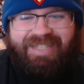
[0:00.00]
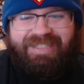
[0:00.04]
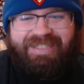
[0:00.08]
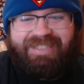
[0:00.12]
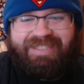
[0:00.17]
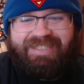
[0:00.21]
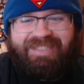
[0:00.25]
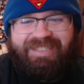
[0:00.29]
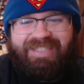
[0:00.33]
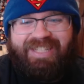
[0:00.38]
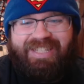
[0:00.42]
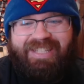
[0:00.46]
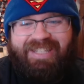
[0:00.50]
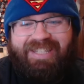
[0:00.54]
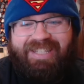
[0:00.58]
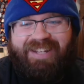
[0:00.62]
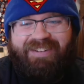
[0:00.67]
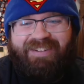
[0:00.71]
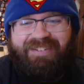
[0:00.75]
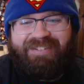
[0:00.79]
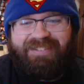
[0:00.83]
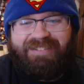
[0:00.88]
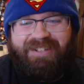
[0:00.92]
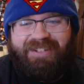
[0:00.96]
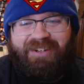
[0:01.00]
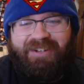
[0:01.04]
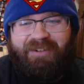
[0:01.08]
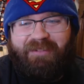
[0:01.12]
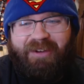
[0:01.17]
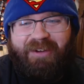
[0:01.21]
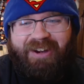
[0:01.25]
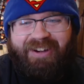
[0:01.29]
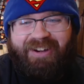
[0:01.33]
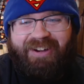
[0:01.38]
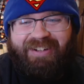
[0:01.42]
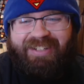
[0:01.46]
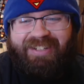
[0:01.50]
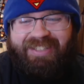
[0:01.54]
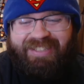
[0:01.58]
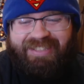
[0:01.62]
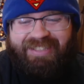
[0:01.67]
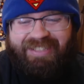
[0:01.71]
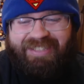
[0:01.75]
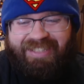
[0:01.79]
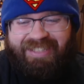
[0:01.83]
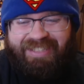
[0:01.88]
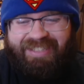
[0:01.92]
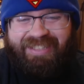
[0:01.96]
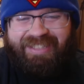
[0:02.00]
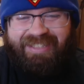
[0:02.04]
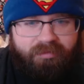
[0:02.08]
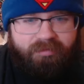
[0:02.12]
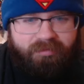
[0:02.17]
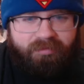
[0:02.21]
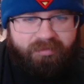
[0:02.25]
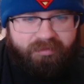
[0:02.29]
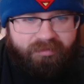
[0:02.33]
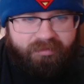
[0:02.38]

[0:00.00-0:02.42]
he's just sitting there in his underwear. Uh,